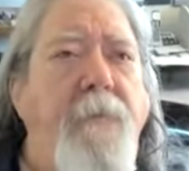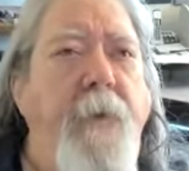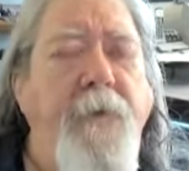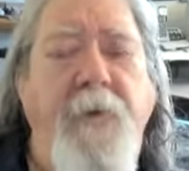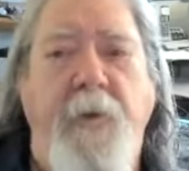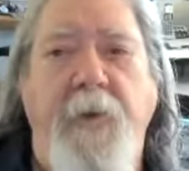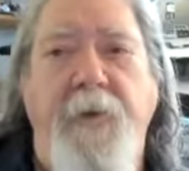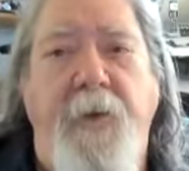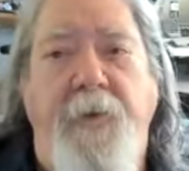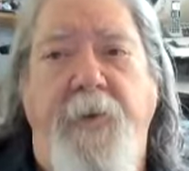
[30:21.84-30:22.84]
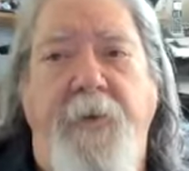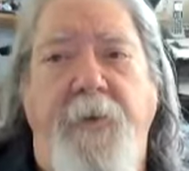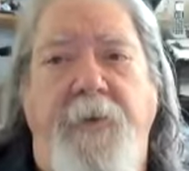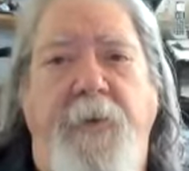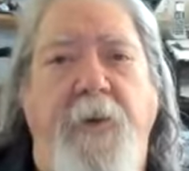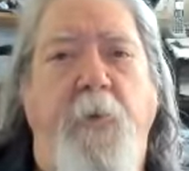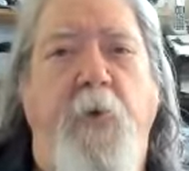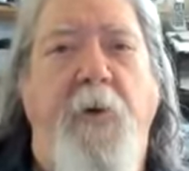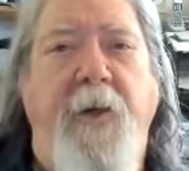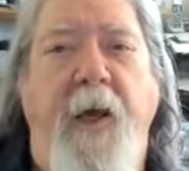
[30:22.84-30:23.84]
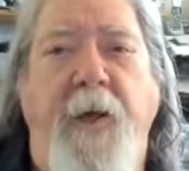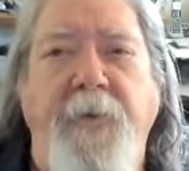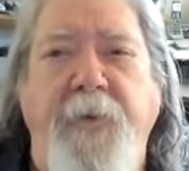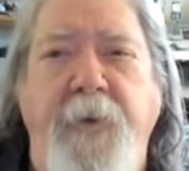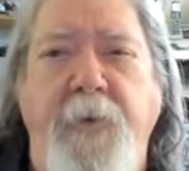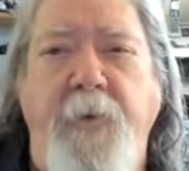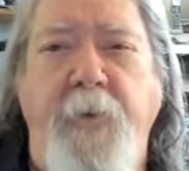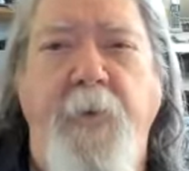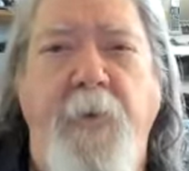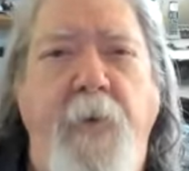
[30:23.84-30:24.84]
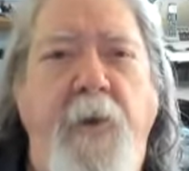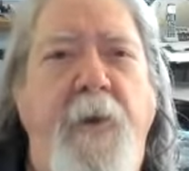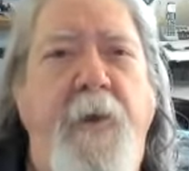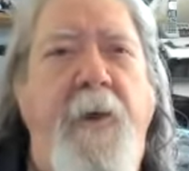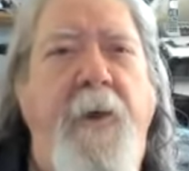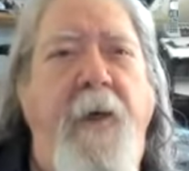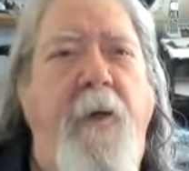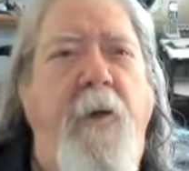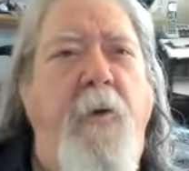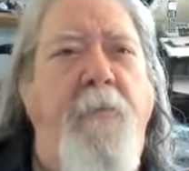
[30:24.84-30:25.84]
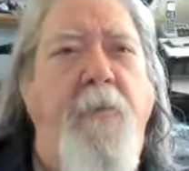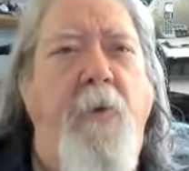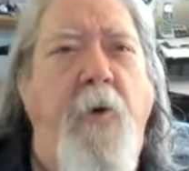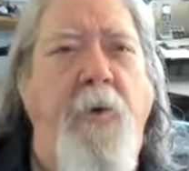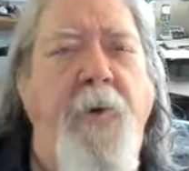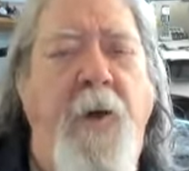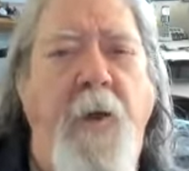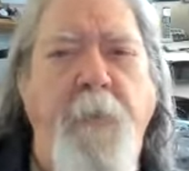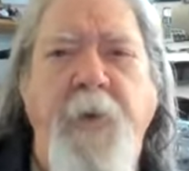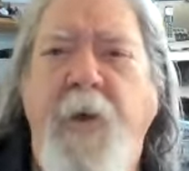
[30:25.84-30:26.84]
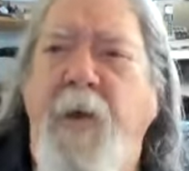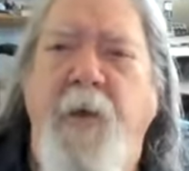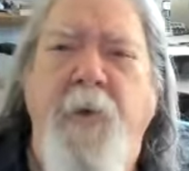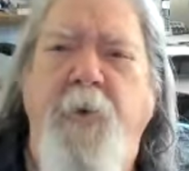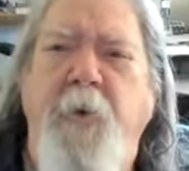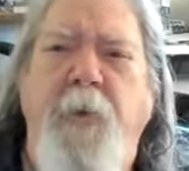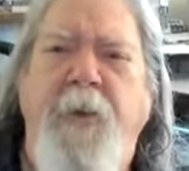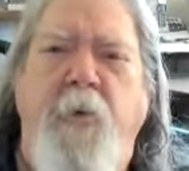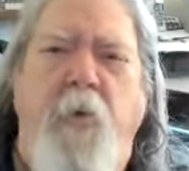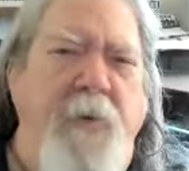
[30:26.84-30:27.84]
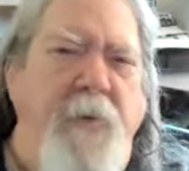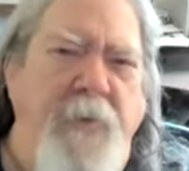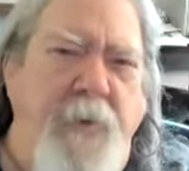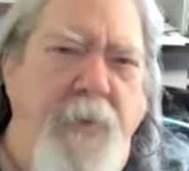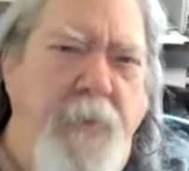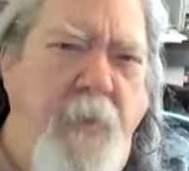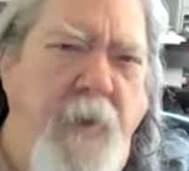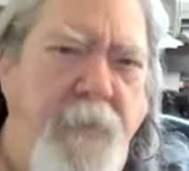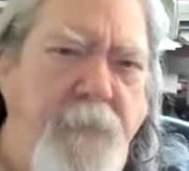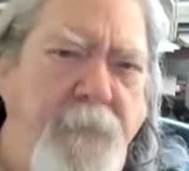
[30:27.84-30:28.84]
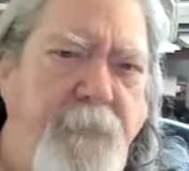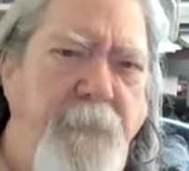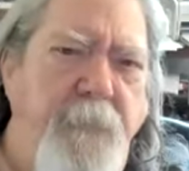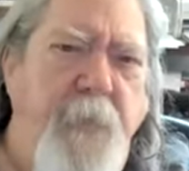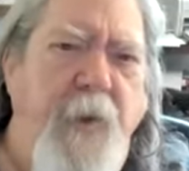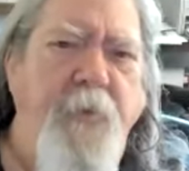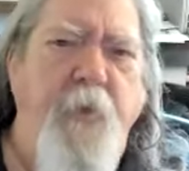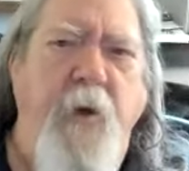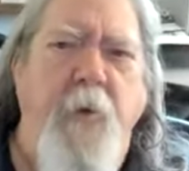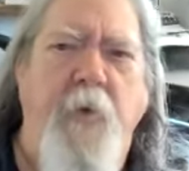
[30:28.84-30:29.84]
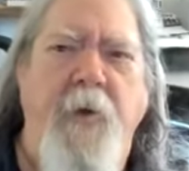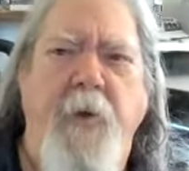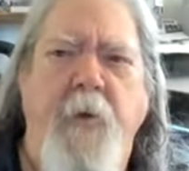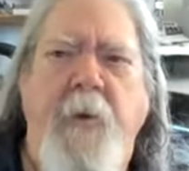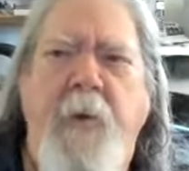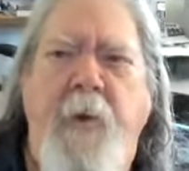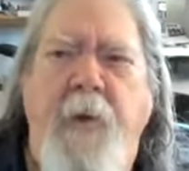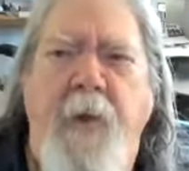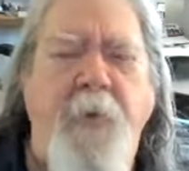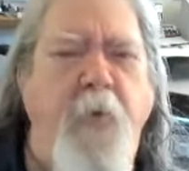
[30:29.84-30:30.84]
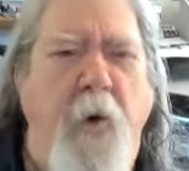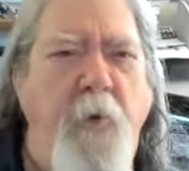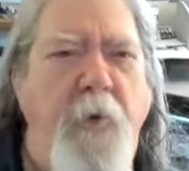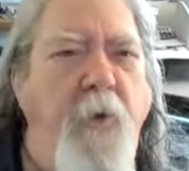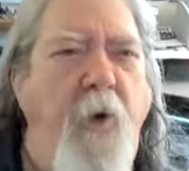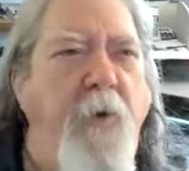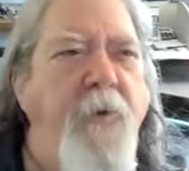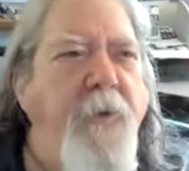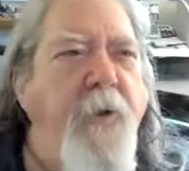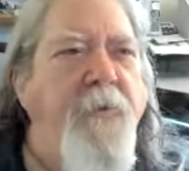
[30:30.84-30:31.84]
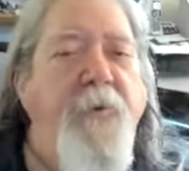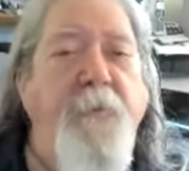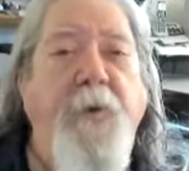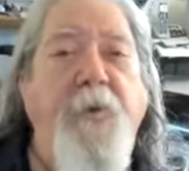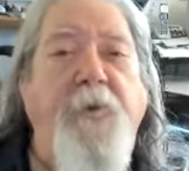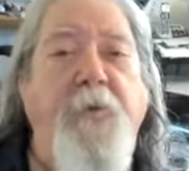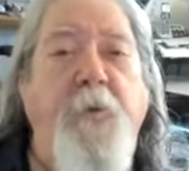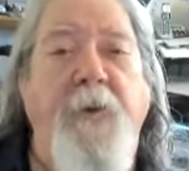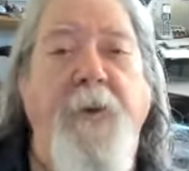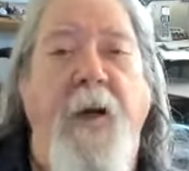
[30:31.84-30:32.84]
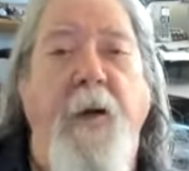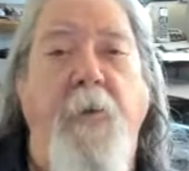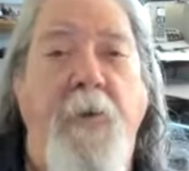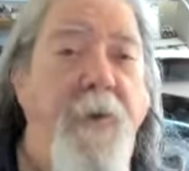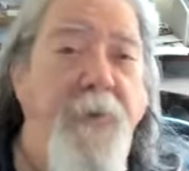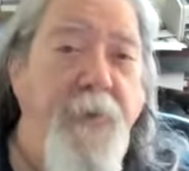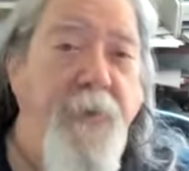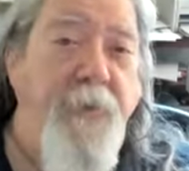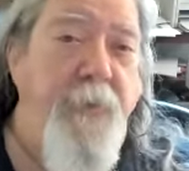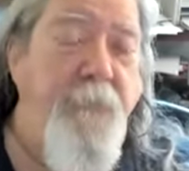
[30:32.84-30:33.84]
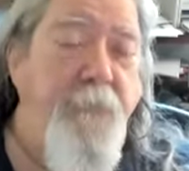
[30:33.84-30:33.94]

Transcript: until it doesn't, and then we're cast into hell for all times. Too many questions, right? That's why we're here. That's why we call ourselves spiritual but not religious.